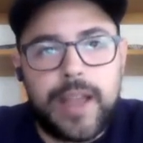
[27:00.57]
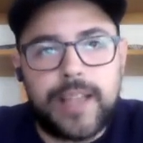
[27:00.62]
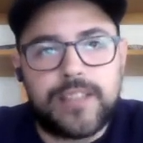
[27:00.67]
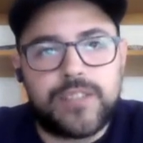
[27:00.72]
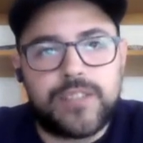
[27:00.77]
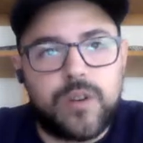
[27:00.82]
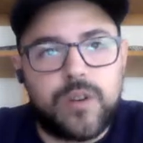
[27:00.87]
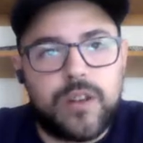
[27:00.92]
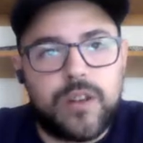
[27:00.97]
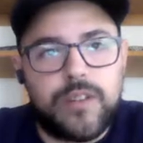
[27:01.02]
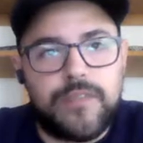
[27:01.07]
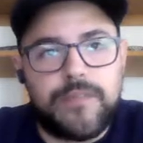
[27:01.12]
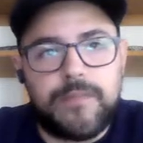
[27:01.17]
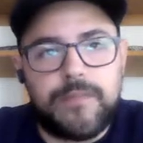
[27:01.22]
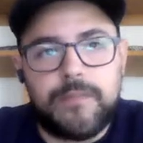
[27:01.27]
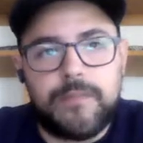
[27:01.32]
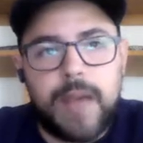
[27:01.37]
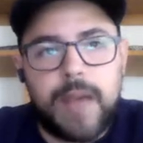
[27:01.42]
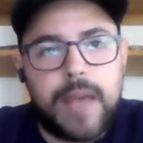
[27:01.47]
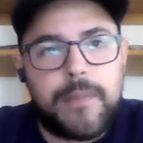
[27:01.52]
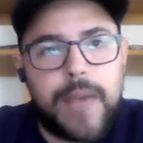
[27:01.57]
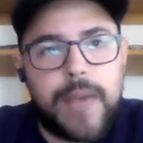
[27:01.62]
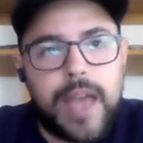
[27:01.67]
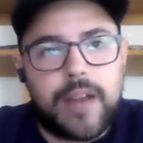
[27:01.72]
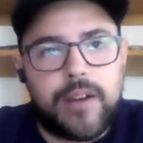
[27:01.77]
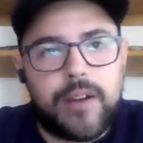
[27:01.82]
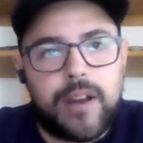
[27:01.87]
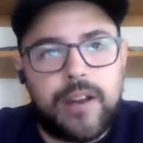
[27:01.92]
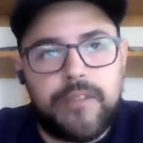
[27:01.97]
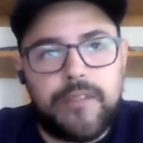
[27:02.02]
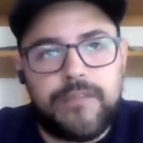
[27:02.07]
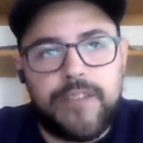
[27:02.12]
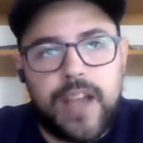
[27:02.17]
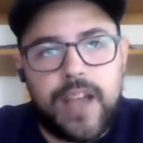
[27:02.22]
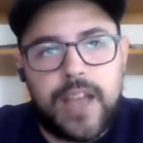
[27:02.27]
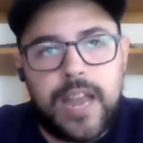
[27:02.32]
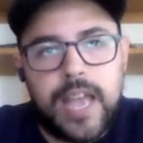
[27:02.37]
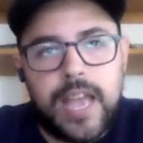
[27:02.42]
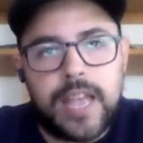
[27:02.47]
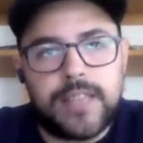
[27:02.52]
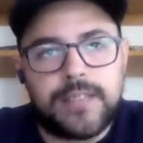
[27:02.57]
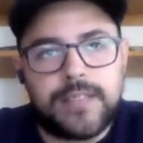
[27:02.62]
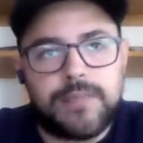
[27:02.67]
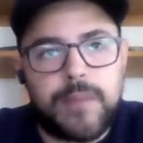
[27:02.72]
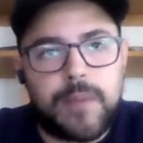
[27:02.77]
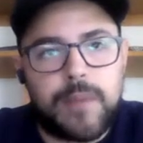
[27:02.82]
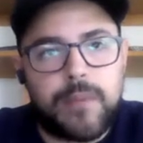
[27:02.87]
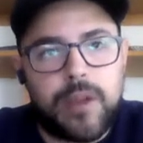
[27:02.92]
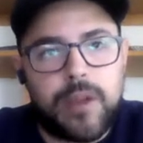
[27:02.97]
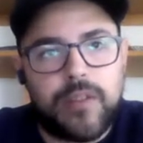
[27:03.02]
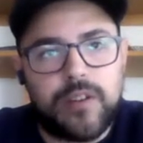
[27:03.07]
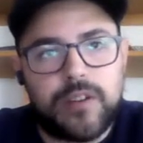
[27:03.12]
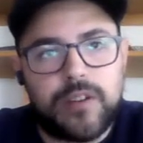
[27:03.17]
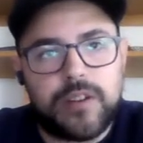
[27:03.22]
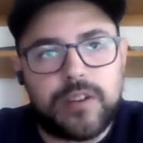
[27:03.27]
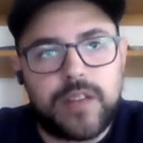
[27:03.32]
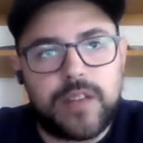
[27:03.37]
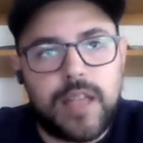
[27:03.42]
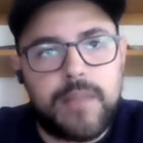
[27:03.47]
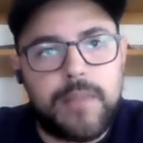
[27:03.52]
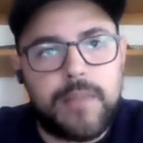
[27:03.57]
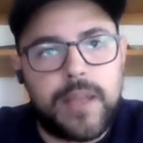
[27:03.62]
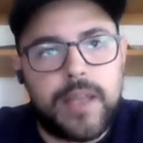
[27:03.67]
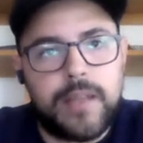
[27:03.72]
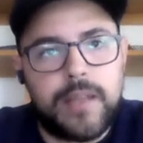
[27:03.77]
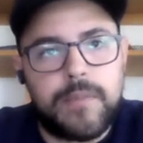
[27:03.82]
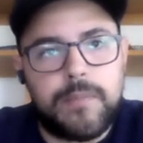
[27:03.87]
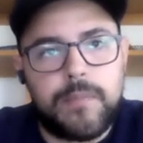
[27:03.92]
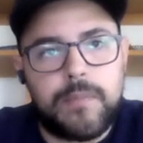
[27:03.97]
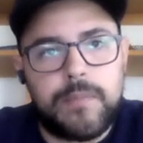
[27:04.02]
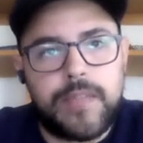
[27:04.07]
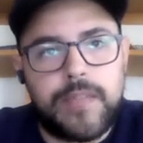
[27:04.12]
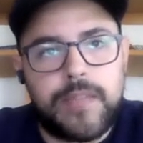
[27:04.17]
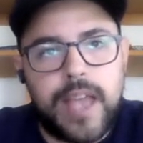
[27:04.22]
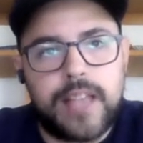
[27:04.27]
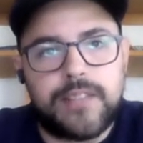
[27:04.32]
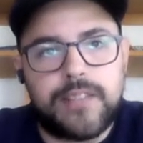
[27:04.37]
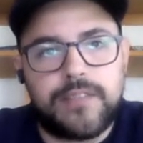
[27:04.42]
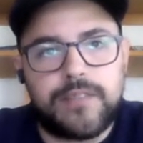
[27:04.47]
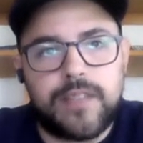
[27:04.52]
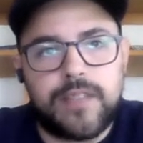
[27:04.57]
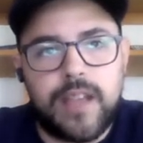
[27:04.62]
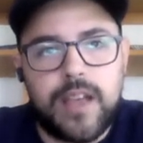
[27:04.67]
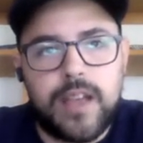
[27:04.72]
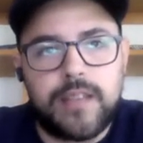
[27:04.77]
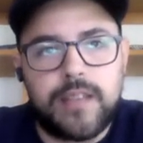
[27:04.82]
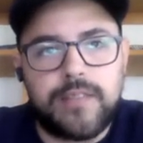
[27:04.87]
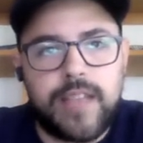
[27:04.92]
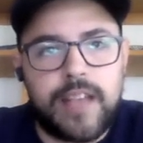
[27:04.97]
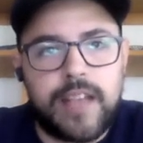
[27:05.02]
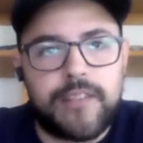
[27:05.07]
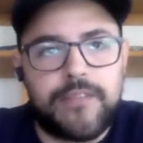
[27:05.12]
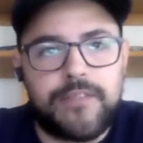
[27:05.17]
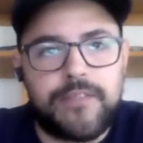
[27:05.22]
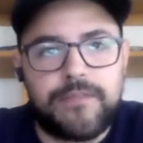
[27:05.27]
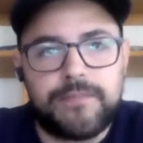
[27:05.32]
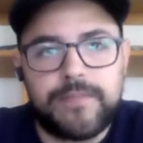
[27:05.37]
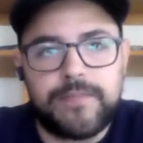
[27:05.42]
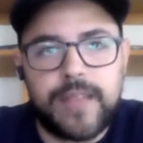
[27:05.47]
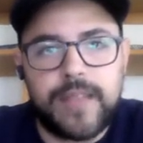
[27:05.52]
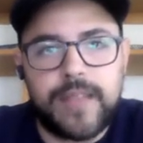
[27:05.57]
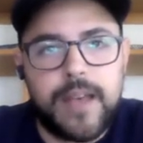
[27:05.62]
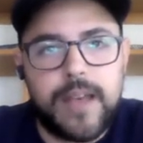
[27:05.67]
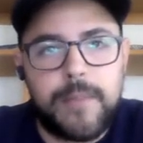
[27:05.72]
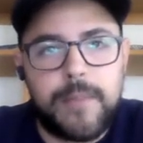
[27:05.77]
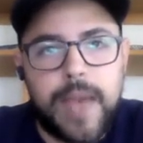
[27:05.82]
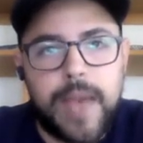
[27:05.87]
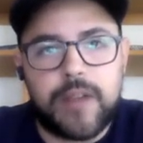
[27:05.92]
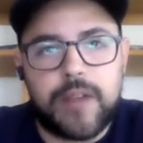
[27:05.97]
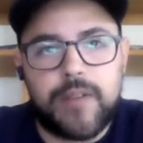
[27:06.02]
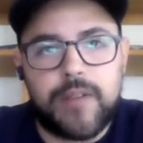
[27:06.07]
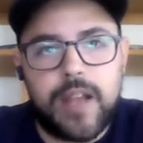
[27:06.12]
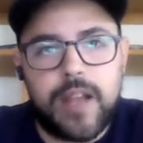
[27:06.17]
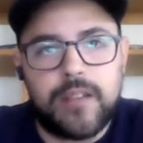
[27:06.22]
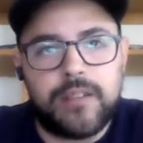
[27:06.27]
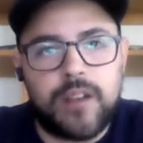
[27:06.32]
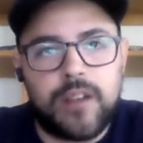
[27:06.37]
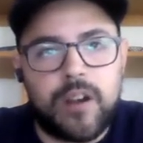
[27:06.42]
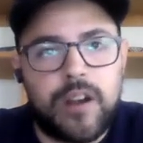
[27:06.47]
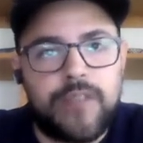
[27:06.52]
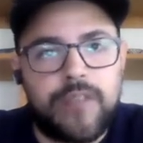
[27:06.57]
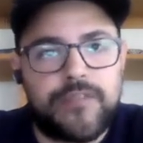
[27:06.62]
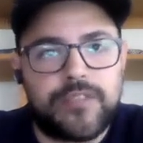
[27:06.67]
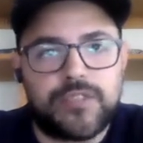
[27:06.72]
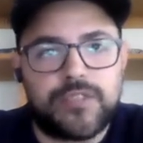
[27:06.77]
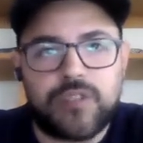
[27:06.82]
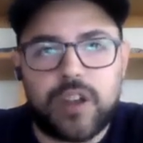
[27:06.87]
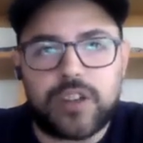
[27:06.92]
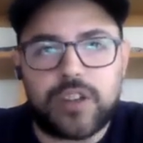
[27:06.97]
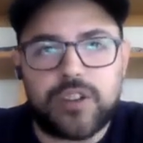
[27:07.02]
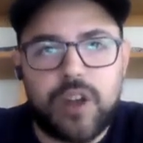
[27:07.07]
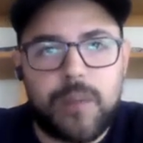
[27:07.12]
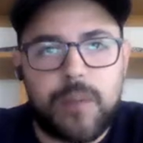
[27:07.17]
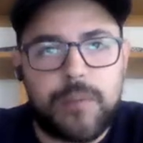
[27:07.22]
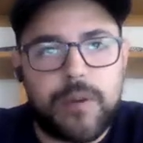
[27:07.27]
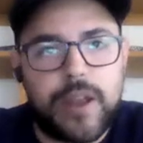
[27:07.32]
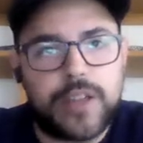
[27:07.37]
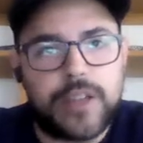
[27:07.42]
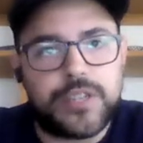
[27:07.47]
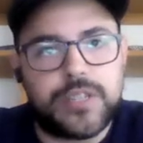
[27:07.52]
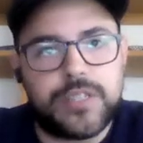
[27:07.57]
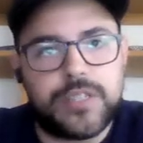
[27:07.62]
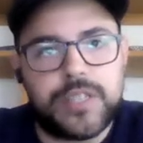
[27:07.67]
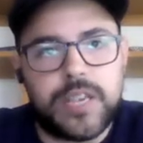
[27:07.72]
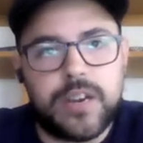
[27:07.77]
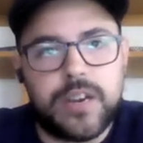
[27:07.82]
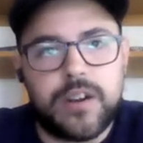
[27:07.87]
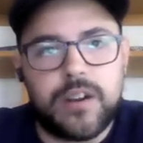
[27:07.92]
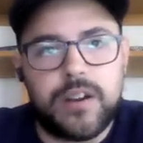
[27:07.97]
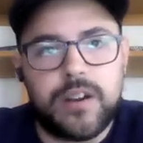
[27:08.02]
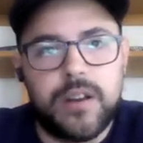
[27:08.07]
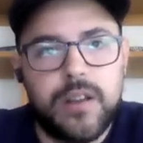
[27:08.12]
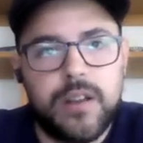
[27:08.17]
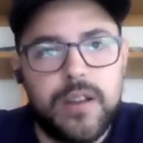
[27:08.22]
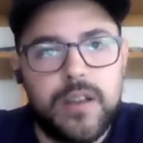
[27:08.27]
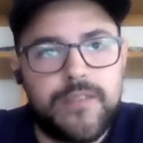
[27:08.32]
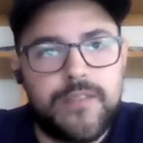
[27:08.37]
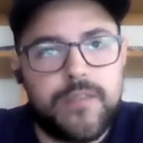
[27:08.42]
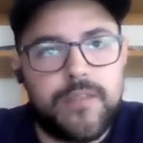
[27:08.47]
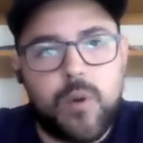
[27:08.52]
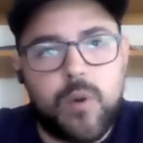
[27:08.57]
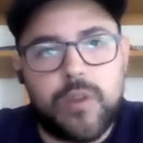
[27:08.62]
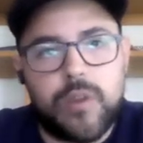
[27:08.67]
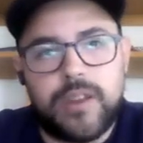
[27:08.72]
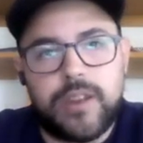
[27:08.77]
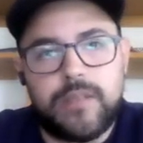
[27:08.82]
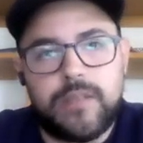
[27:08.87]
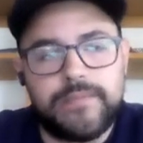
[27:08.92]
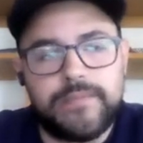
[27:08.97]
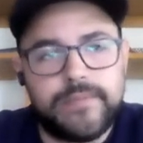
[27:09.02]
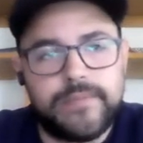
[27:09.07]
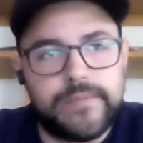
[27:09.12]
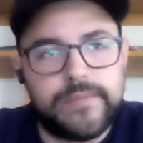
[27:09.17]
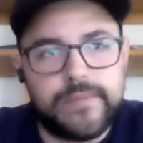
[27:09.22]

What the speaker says: It's of my background in finance, my brother and my dad's tech background, our infrastructure operations here for more than